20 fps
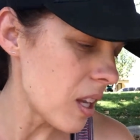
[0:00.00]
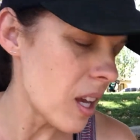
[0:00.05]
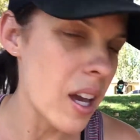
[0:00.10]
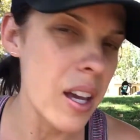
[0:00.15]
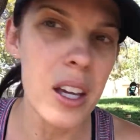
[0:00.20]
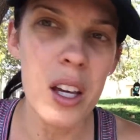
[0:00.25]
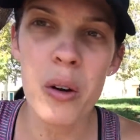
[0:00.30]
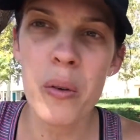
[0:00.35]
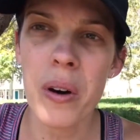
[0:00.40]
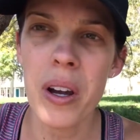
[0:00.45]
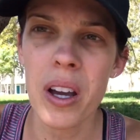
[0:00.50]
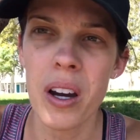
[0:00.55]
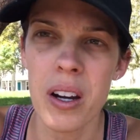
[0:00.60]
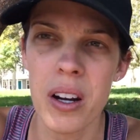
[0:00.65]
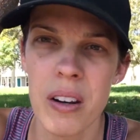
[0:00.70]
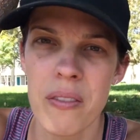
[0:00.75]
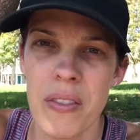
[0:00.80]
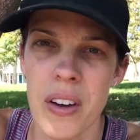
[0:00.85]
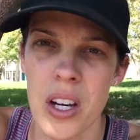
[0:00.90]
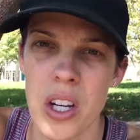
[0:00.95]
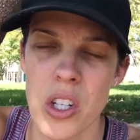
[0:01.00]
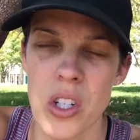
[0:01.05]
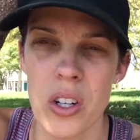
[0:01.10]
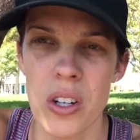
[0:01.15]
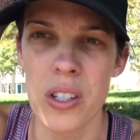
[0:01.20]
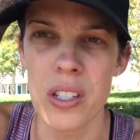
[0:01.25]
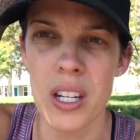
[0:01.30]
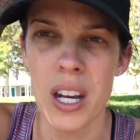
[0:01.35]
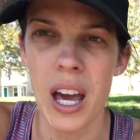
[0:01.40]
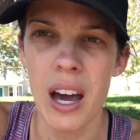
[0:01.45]
and going on
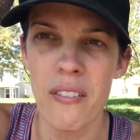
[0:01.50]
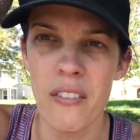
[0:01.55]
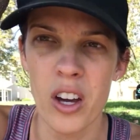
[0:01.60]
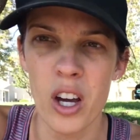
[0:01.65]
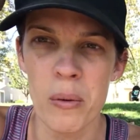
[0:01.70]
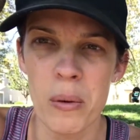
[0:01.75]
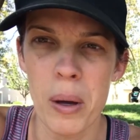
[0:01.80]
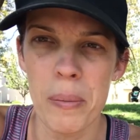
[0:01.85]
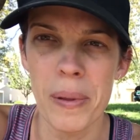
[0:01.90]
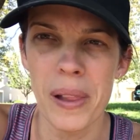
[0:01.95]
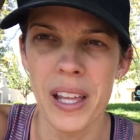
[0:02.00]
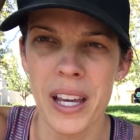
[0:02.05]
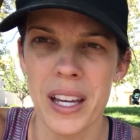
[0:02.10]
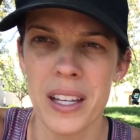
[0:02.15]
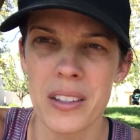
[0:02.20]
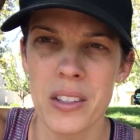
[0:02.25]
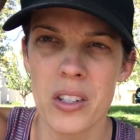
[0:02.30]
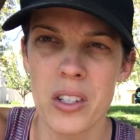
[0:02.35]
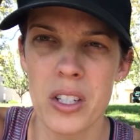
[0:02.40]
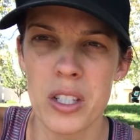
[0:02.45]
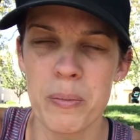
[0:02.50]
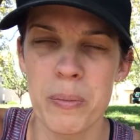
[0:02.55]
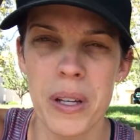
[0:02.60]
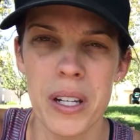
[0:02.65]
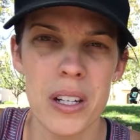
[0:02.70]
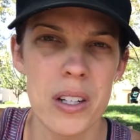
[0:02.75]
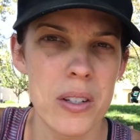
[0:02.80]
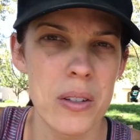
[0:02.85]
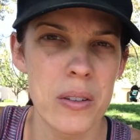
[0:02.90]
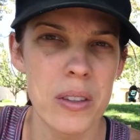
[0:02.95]
adventures and having all my plans just be
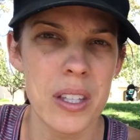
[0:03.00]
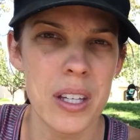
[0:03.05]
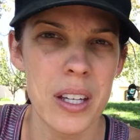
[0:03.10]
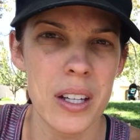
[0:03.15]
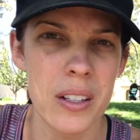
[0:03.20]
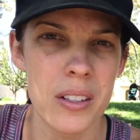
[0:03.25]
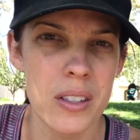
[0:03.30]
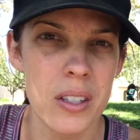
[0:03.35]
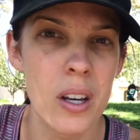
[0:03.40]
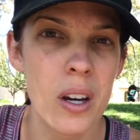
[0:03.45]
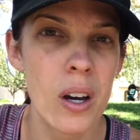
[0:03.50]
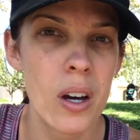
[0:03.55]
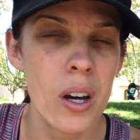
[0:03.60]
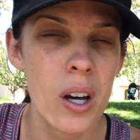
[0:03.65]
to do things